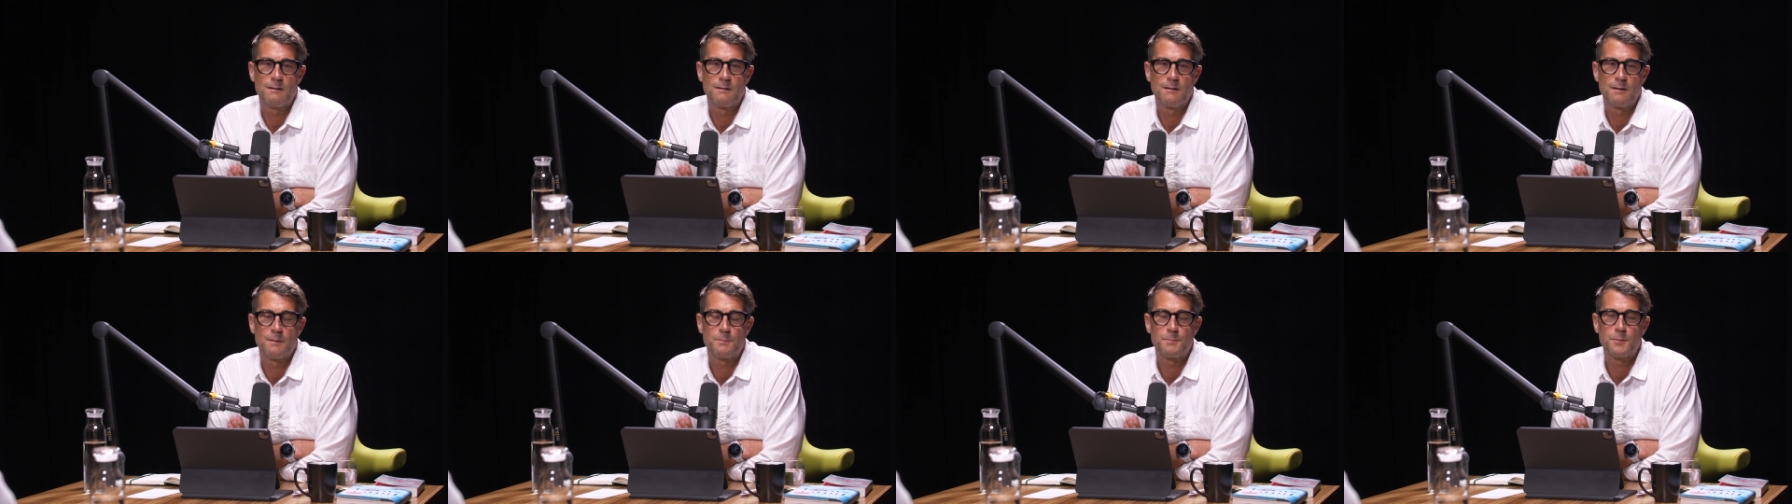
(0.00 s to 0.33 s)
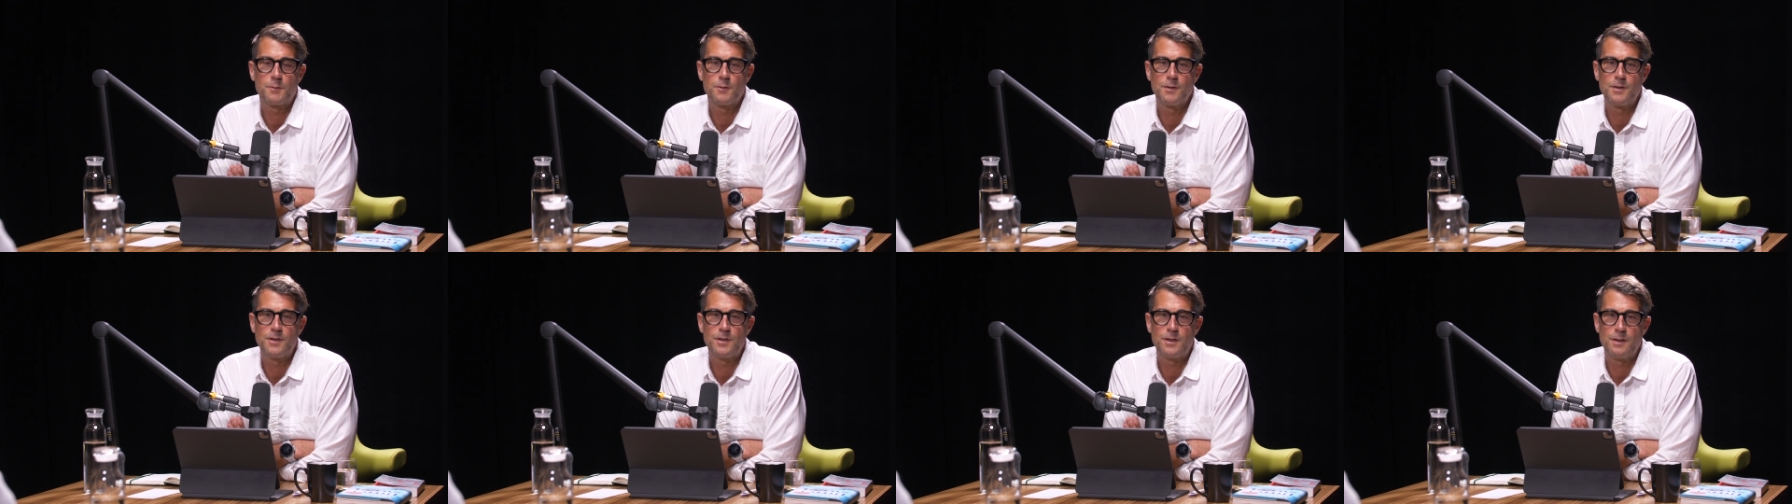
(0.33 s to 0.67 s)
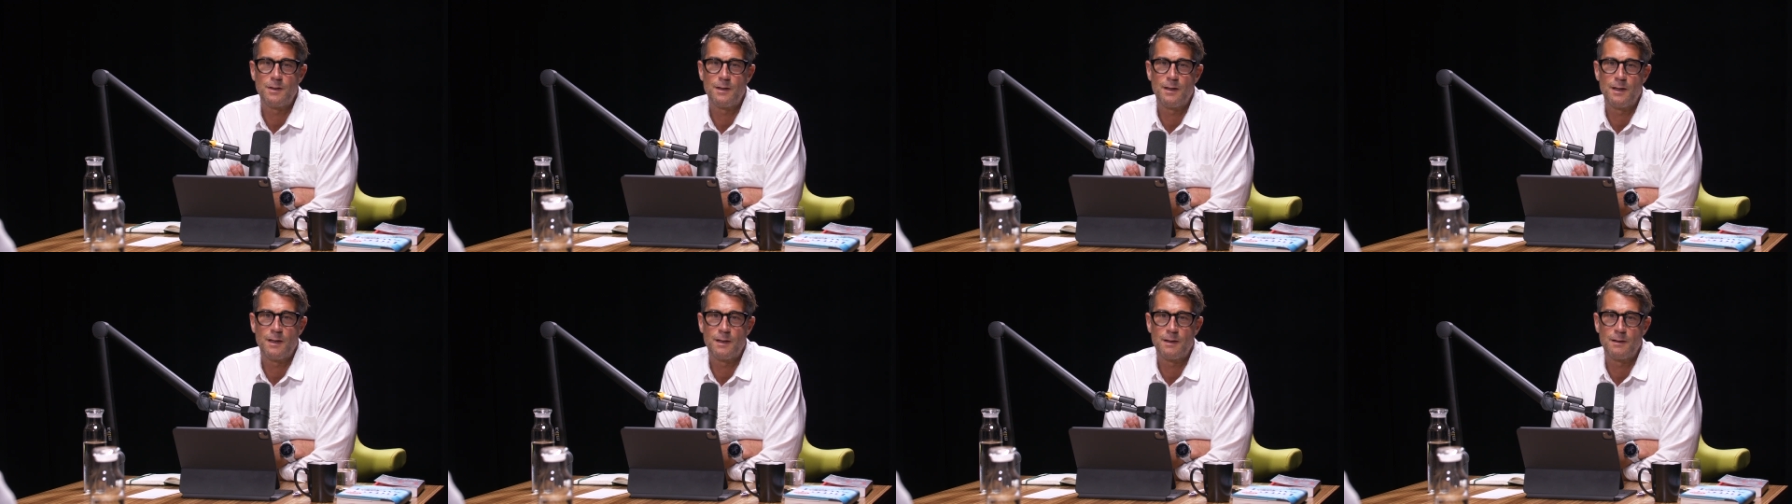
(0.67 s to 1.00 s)

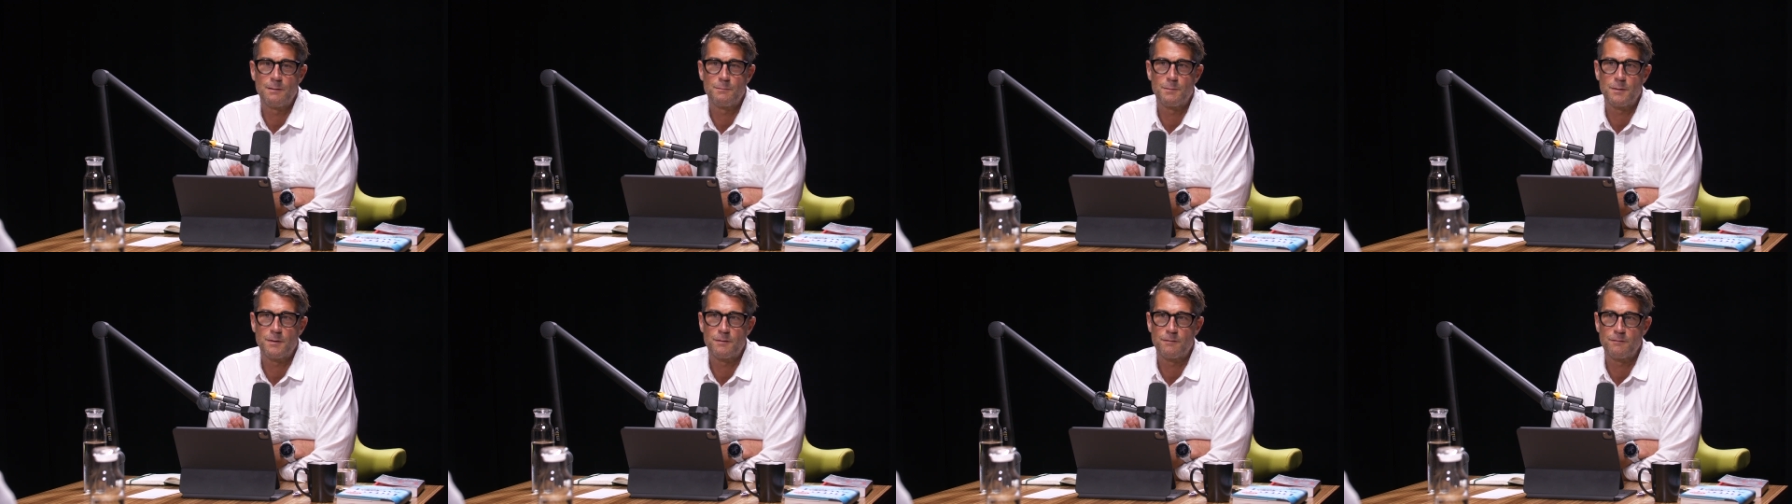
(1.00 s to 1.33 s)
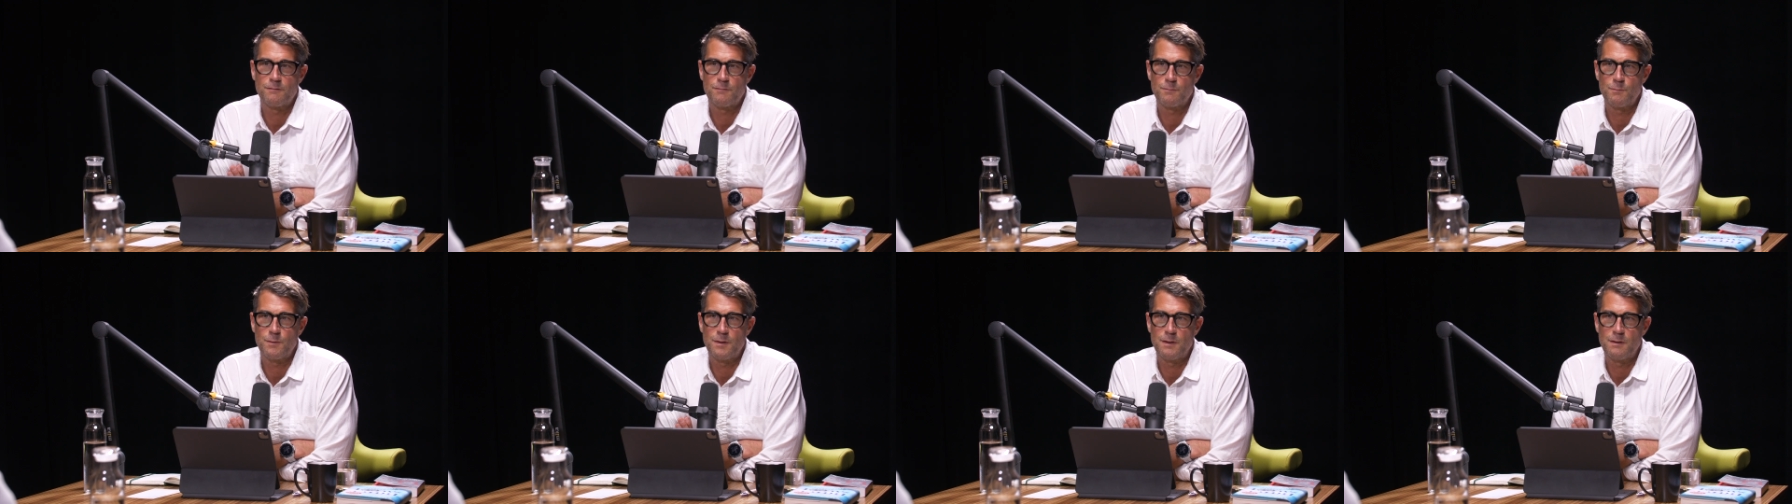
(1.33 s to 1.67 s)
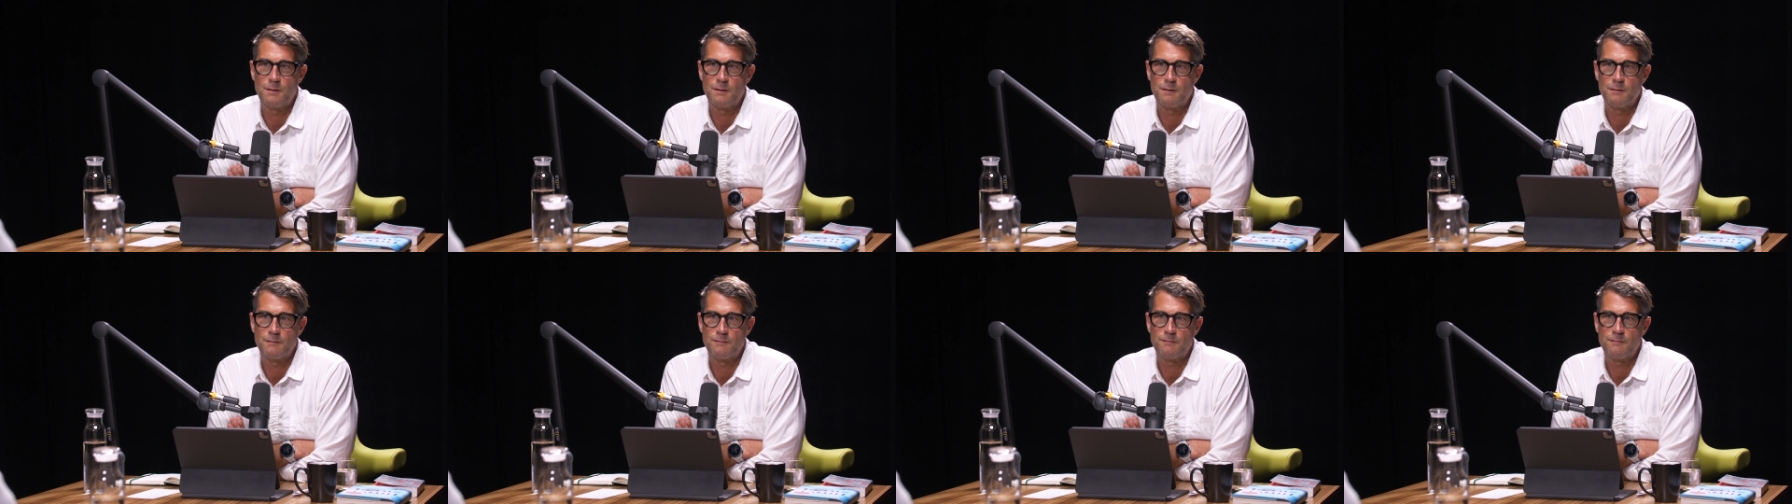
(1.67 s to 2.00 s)
appreciating
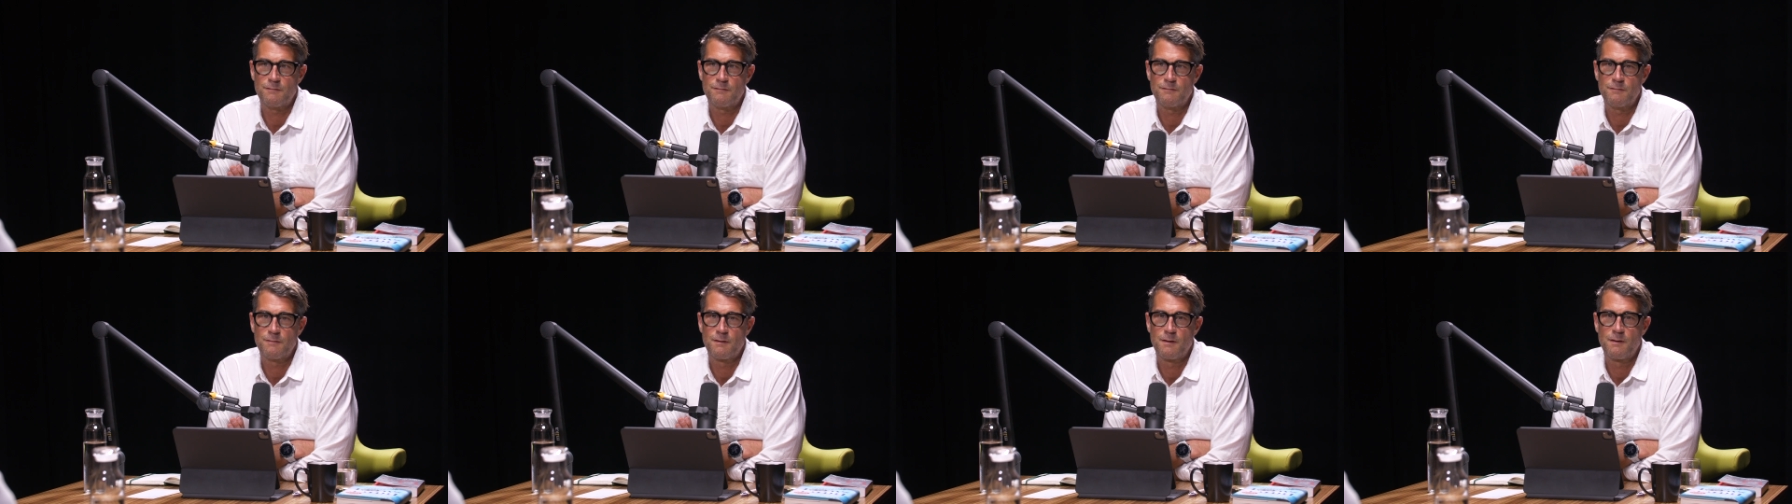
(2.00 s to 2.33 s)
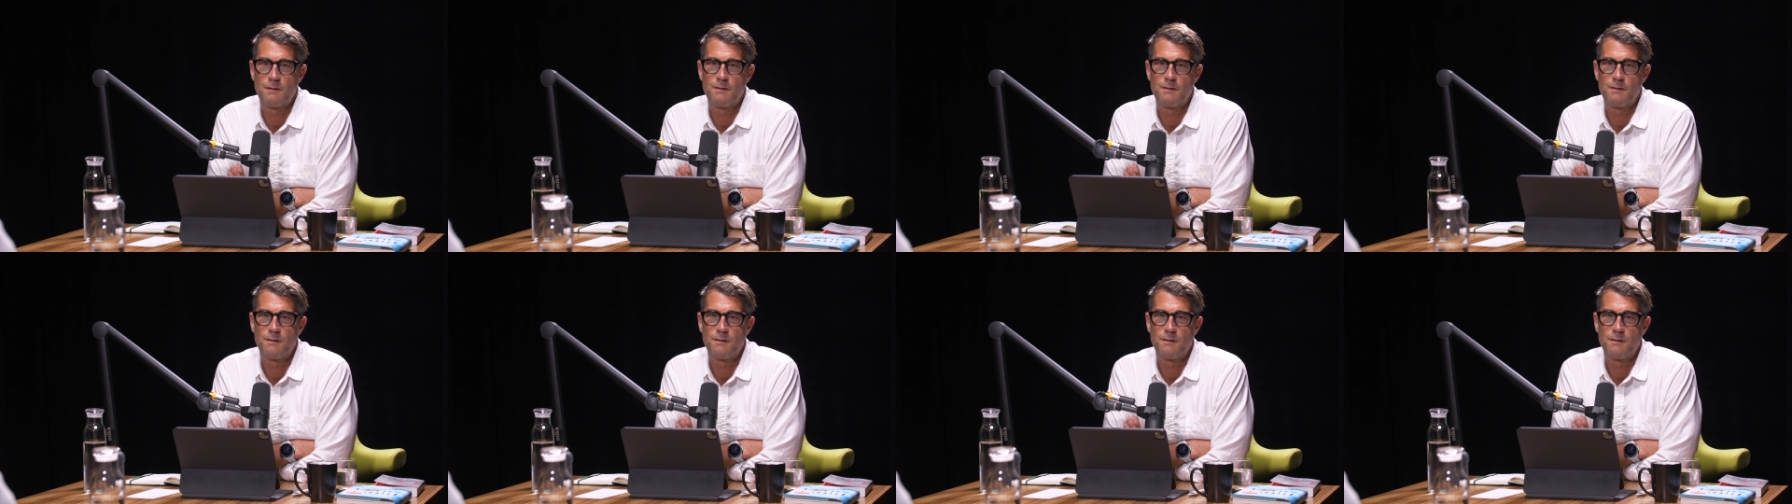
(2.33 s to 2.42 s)
bittersweetness